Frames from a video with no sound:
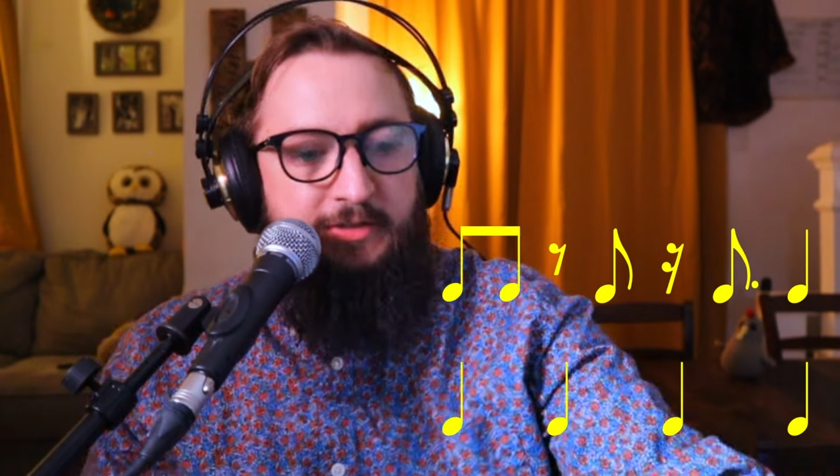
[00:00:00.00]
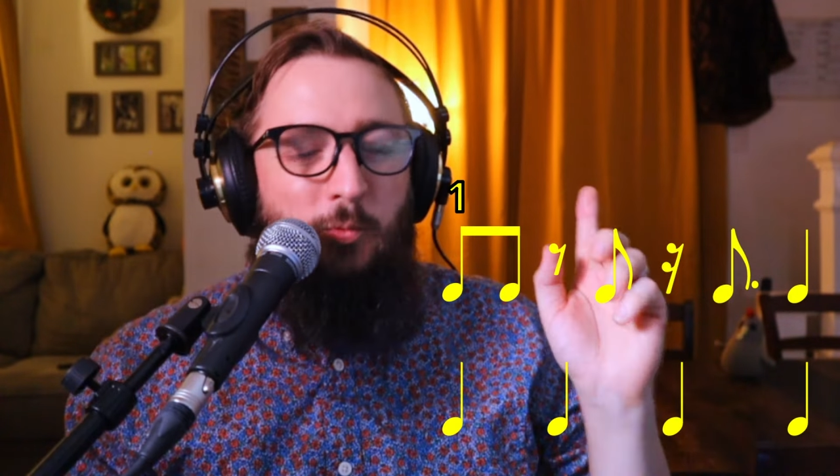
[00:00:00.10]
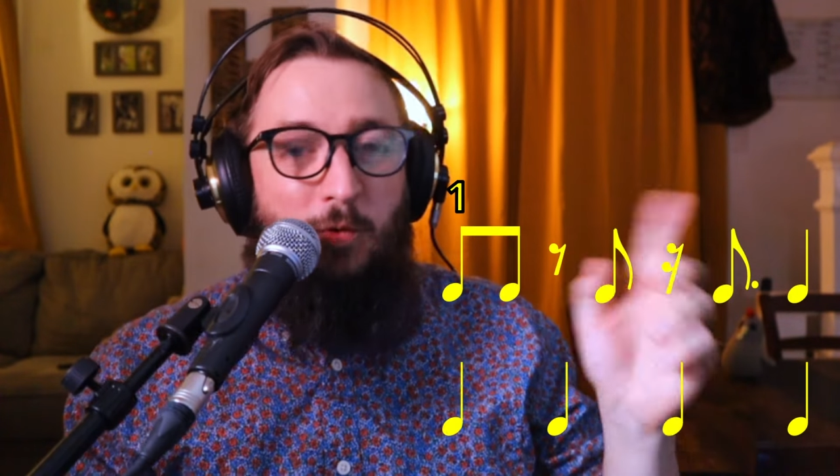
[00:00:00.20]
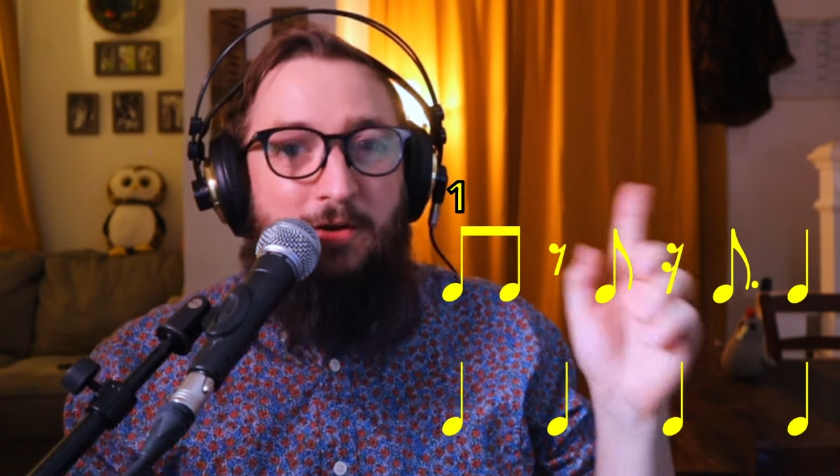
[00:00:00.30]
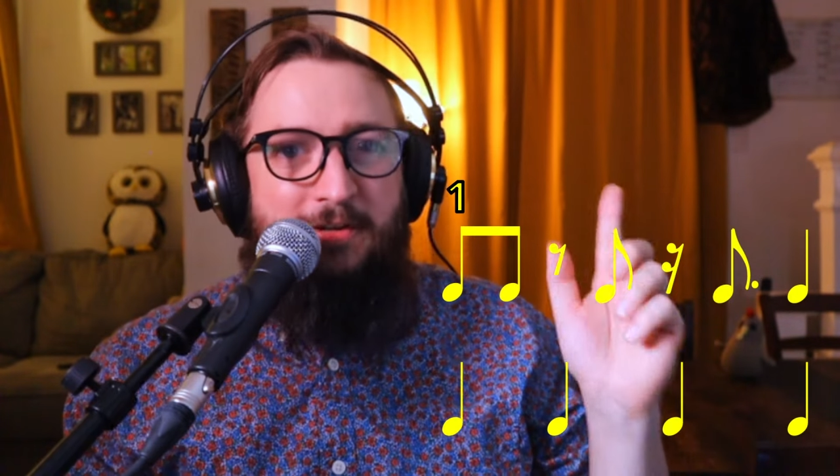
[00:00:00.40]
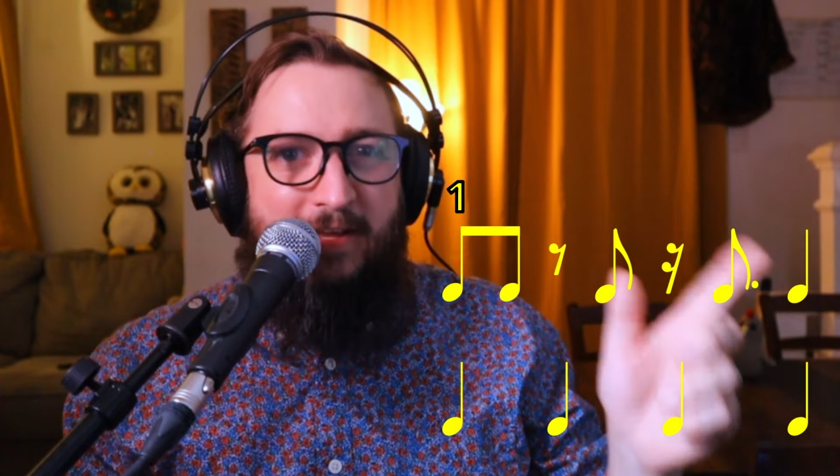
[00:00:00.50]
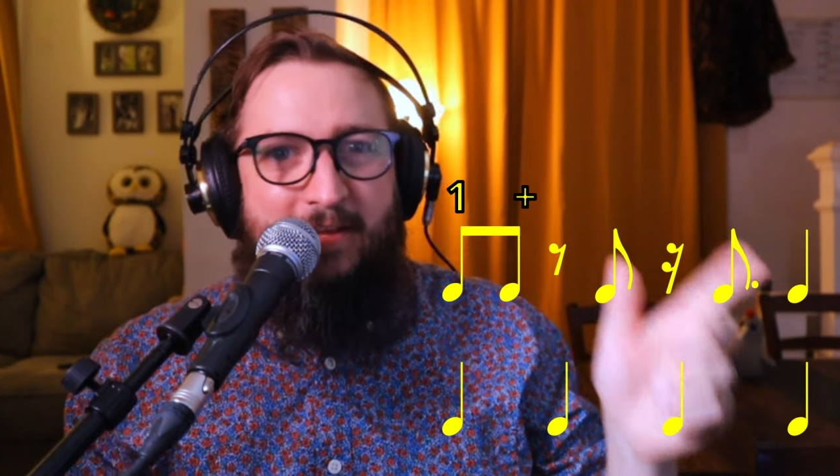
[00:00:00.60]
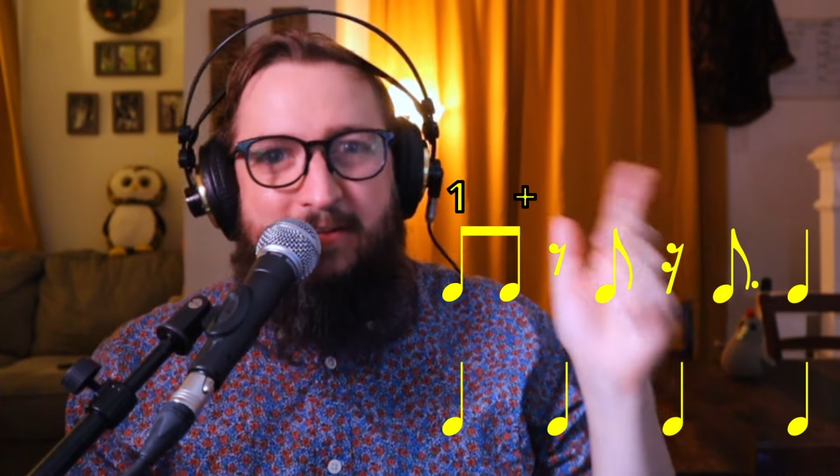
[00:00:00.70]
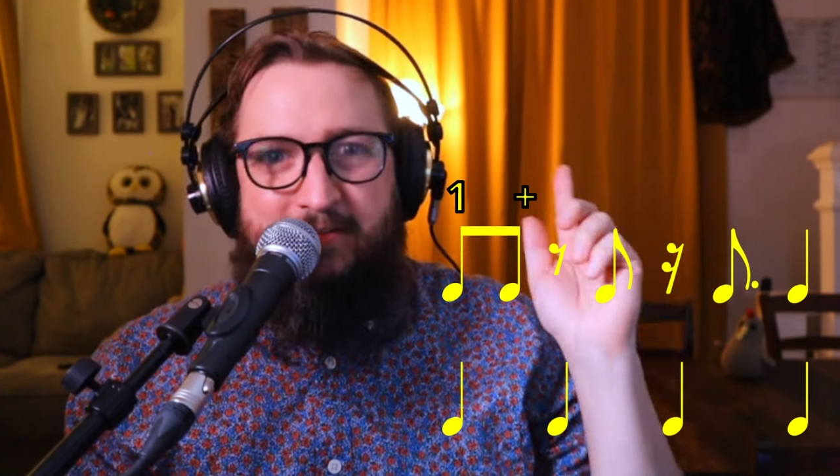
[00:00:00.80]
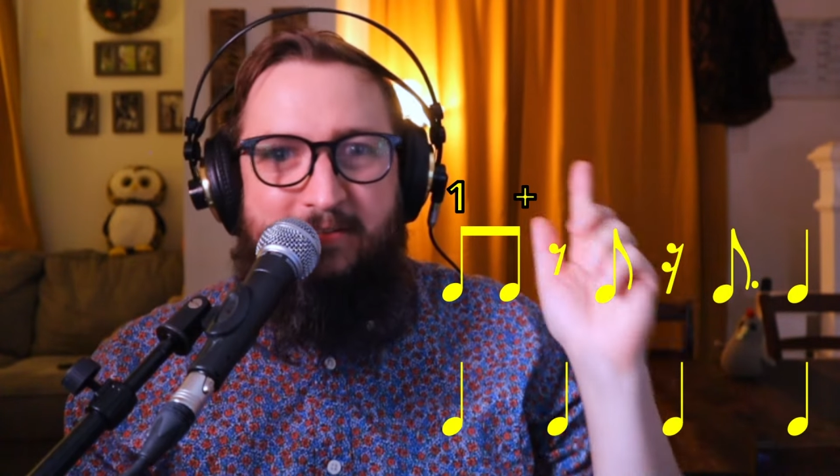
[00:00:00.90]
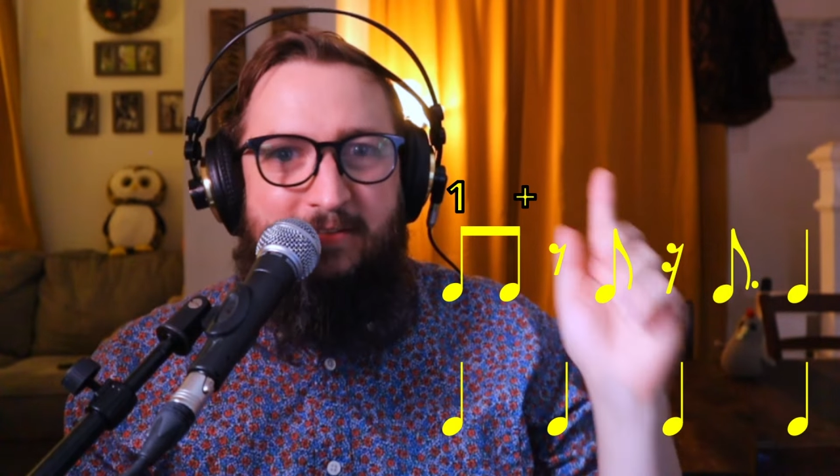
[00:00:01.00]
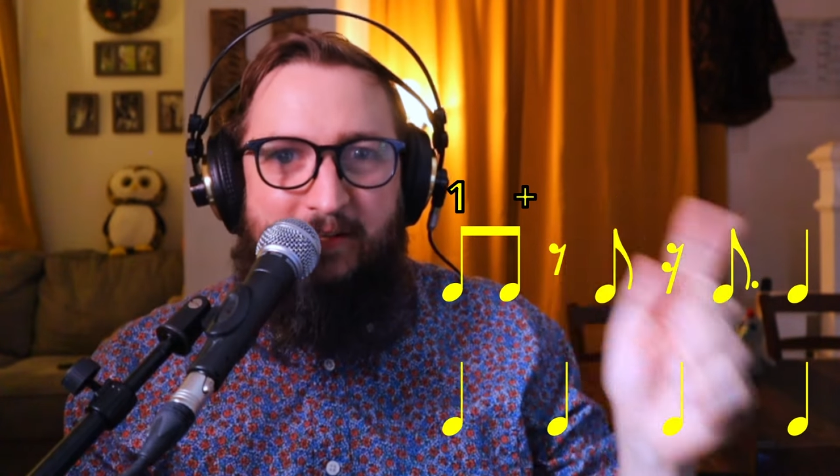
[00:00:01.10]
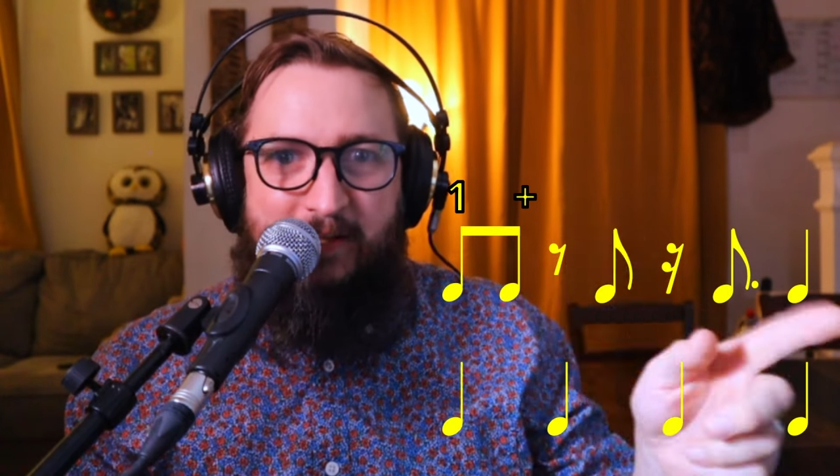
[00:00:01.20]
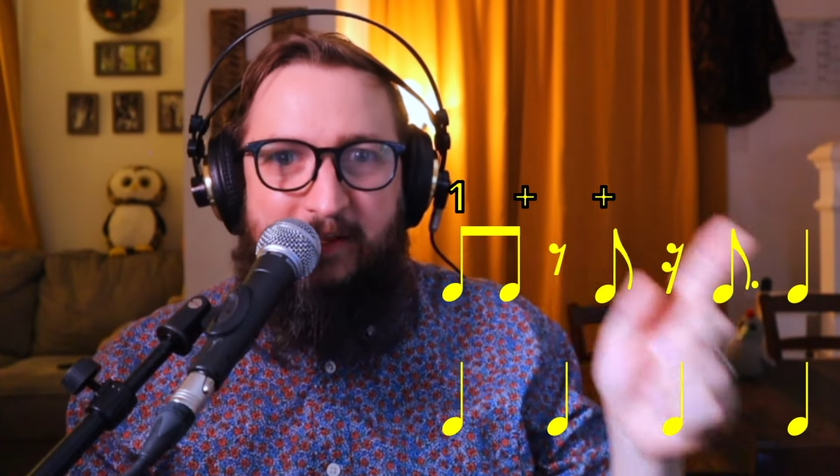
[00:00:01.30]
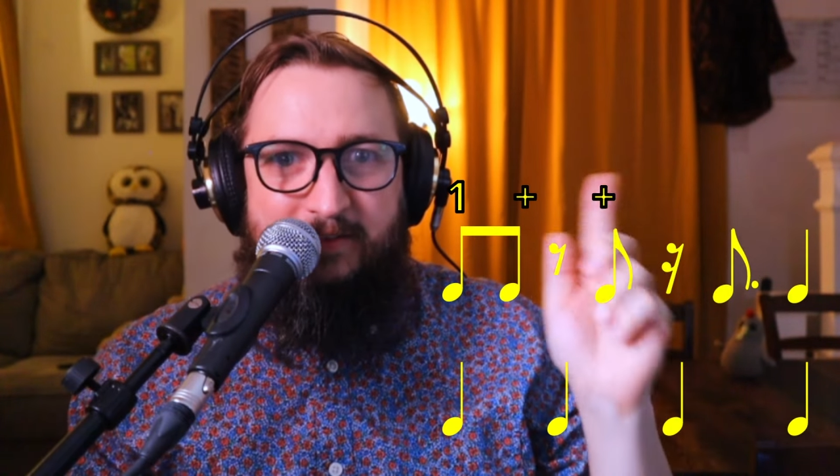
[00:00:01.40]
One, and,
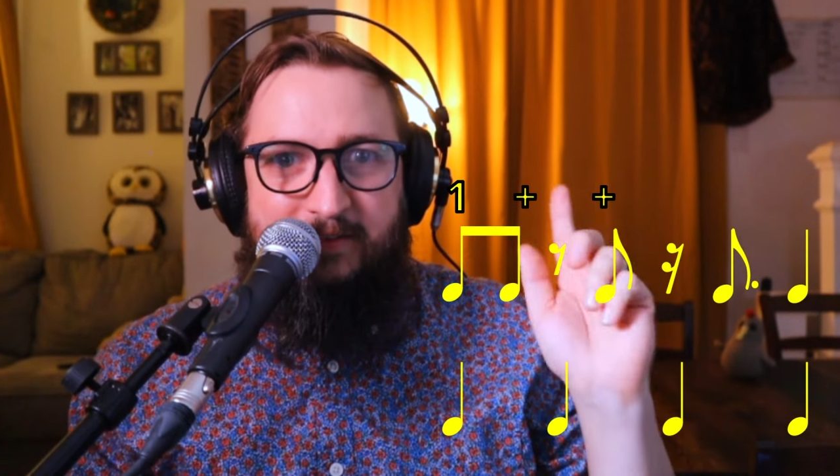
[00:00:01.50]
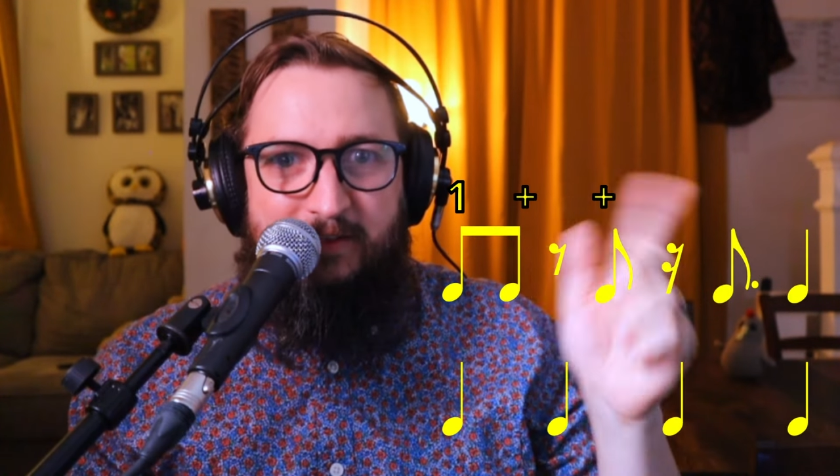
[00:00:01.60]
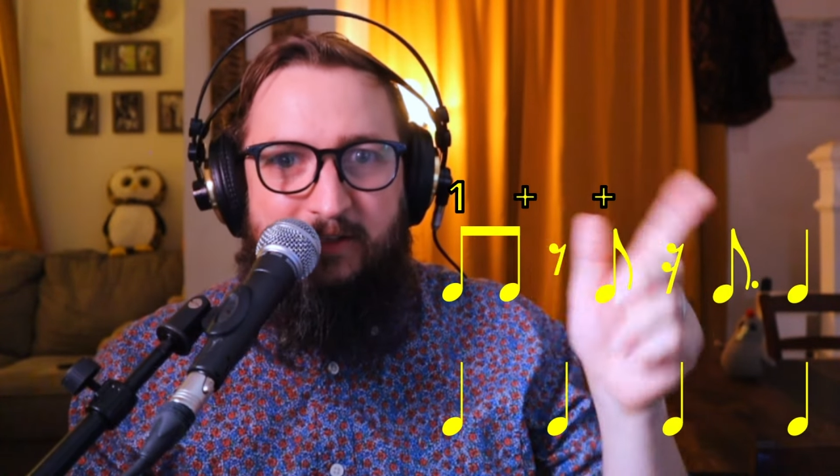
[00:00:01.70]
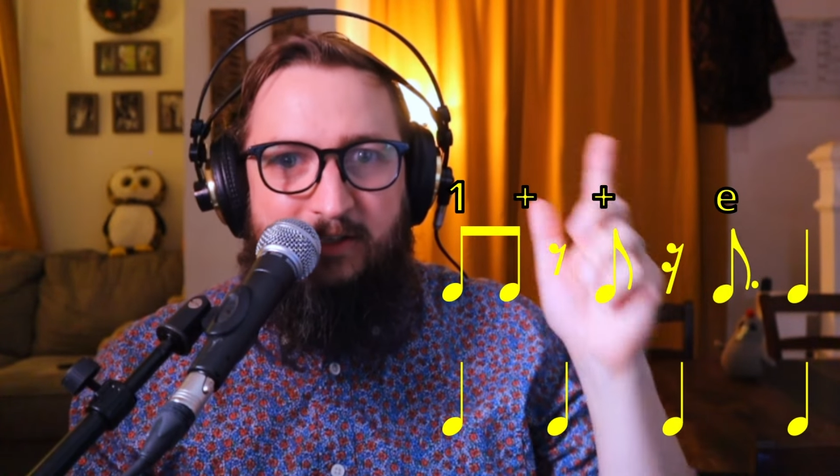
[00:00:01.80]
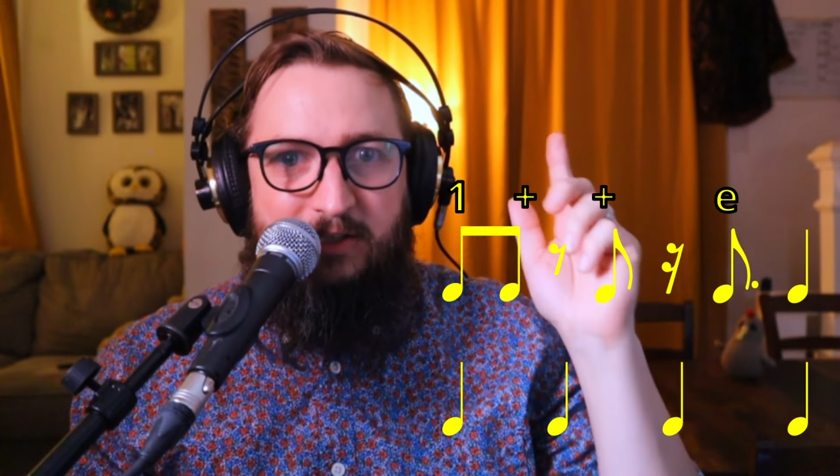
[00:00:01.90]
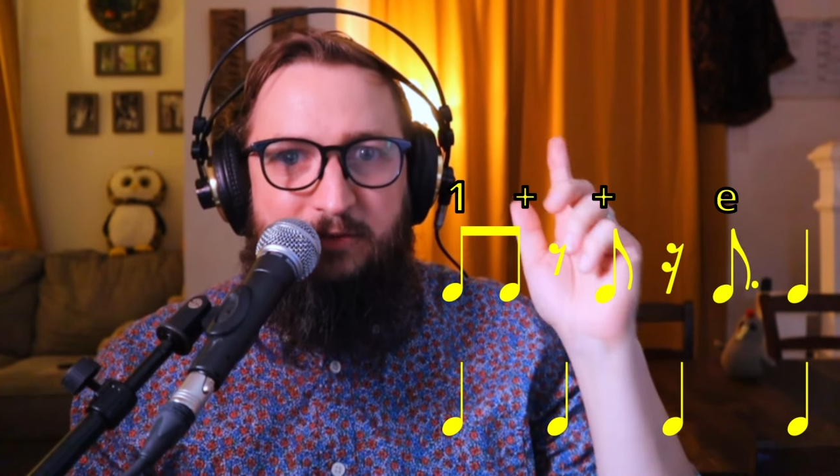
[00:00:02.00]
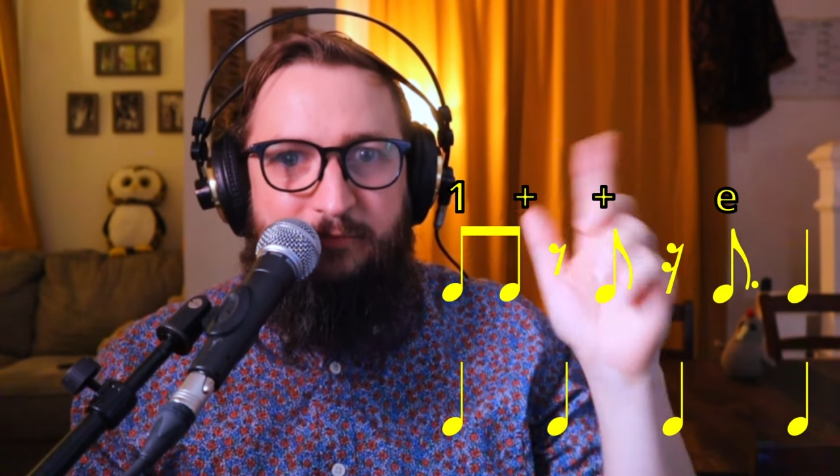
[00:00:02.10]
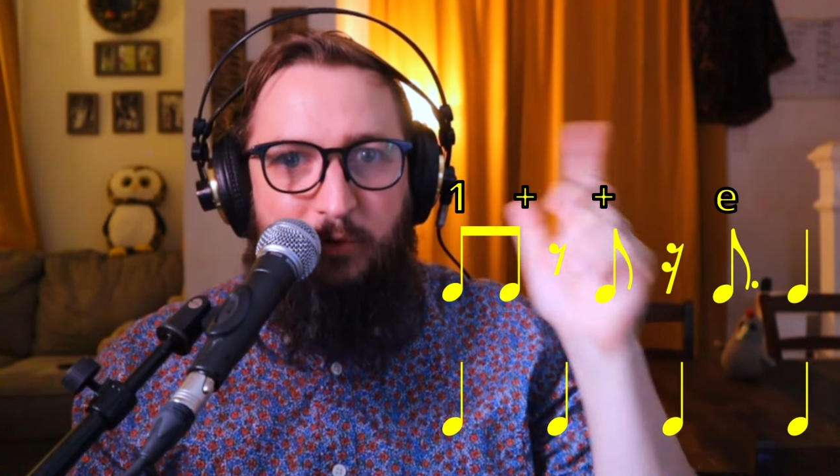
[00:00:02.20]
E,